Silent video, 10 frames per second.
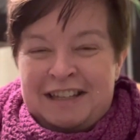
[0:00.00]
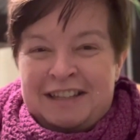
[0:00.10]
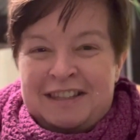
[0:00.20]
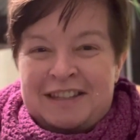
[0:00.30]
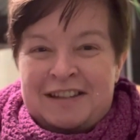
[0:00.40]

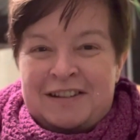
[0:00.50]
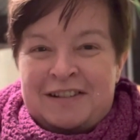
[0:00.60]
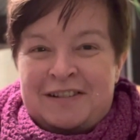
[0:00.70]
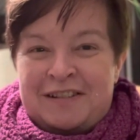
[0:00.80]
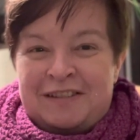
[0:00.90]

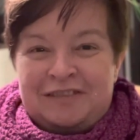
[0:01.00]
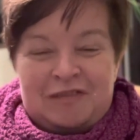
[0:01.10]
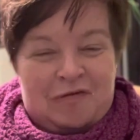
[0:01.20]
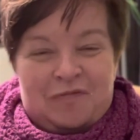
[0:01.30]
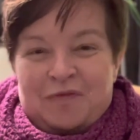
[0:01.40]
So,
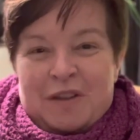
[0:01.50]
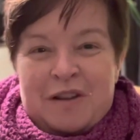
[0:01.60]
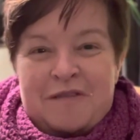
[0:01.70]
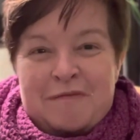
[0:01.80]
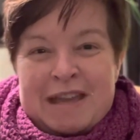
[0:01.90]

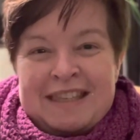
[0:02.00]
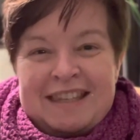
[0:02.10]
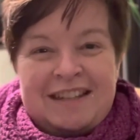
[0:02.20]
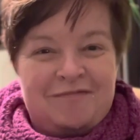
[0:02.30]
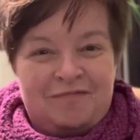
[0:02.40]
all the
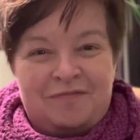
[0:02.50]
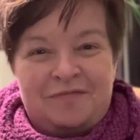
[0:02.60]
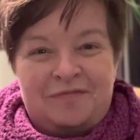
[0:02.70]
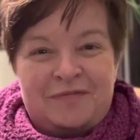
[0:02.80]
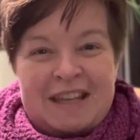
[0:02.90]
best,
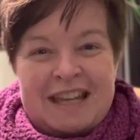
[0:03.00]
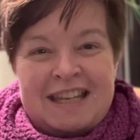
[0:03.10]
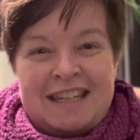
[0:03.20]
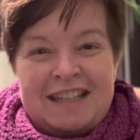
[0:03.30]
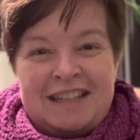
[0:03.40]

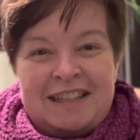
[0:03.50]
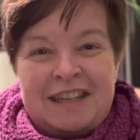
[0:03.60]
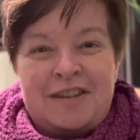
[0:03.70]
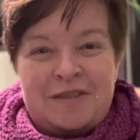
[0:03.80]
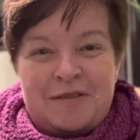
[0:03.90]
and
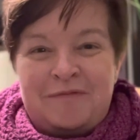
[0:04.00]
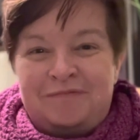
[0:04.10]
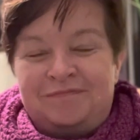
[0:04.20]
see you soon.